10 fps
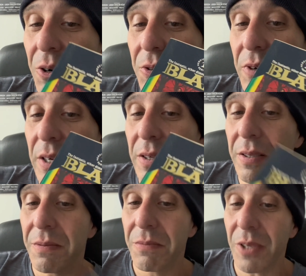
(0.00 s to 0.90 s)

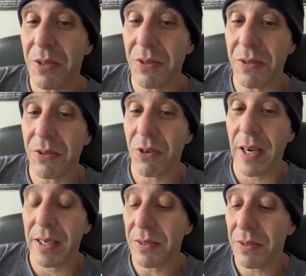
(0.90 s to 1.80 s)
R-rated Dungeons and
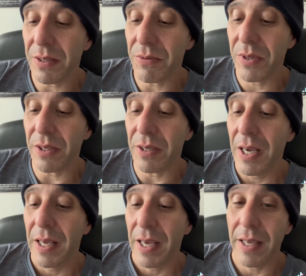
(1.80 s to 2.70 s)
Dragons stuff here.
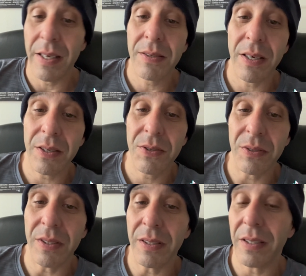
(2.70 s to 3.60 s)
And that's
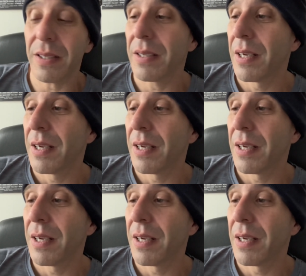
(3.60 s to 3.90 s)
actually, I